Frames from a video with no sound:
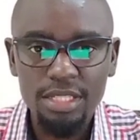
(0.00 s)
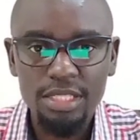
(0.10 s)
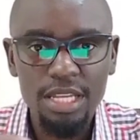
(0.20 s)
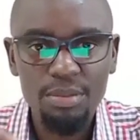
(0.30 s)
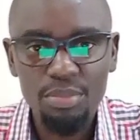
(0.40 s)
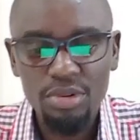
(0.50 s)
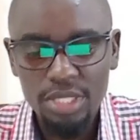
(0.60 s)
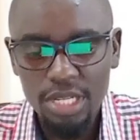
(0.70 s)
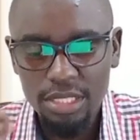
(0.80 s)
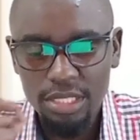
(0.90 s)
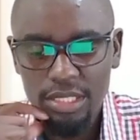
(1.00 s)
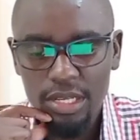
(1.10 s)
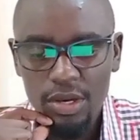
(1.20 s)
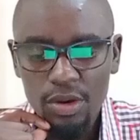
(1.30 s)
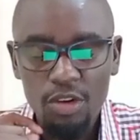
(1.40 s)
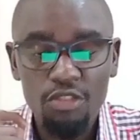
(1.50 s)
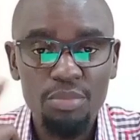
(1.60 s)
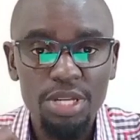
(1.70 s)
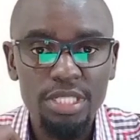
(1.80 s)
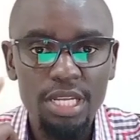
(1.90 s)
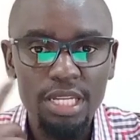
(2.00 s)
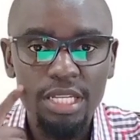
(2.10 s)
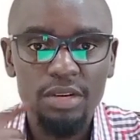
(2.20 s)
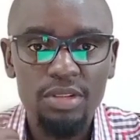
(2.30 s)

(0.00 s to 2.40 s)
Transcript: that's the importance of maintaining,